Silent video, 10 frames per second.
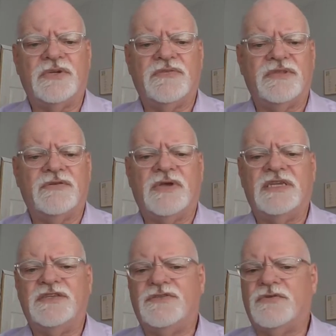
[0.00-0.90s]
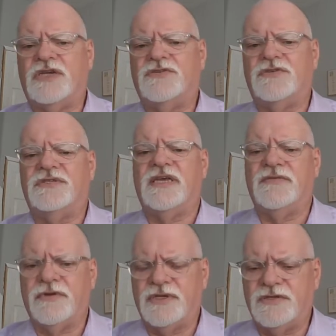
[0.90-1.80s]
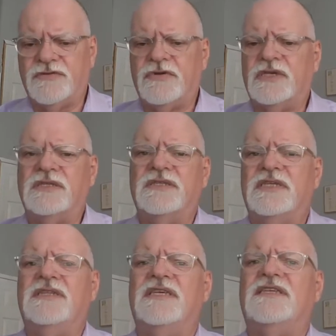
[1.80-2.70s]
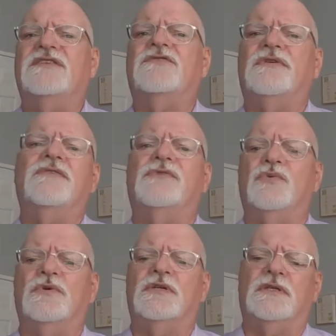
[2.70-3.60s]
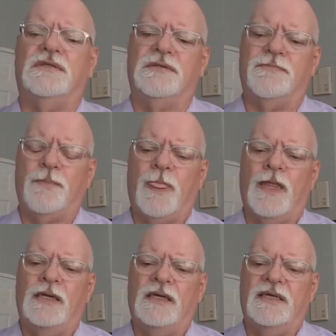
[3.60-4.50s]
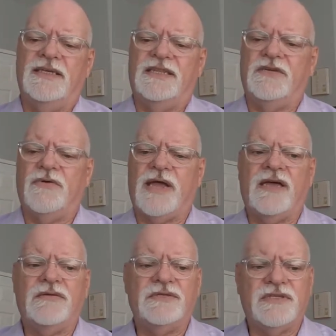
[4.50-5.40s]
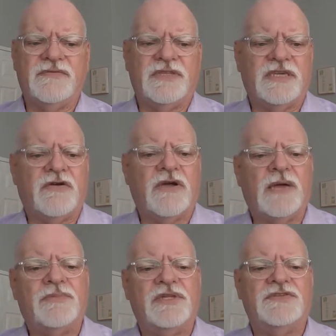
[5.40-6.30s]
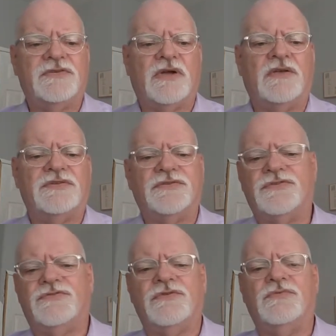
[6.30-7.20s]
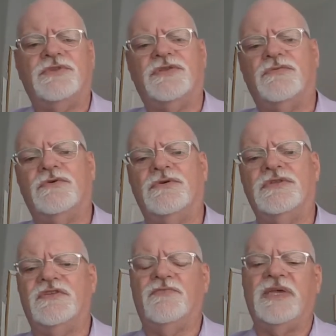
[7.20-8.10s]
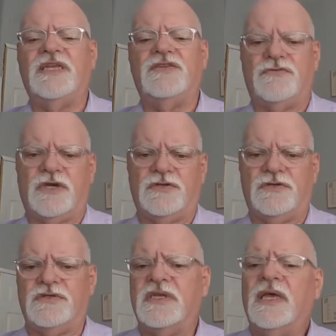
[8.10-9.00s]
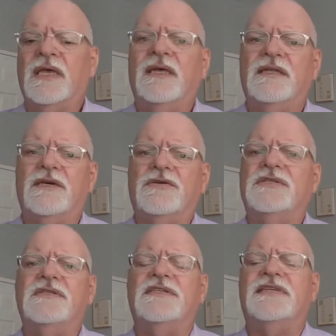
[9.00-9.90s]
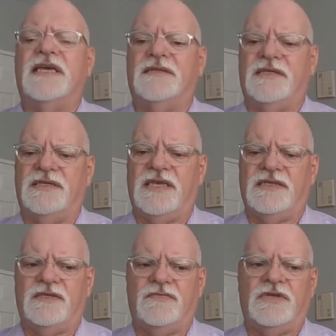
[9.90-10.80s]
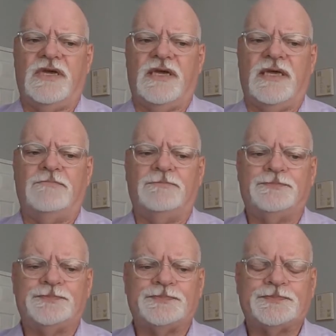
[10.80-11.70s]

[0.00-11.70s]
is one of the greatest structures ever constructed in the history of the world. Yet the grounds of the Acropolis are also strewn with the ruins of many structures that couldn't stand the test of time.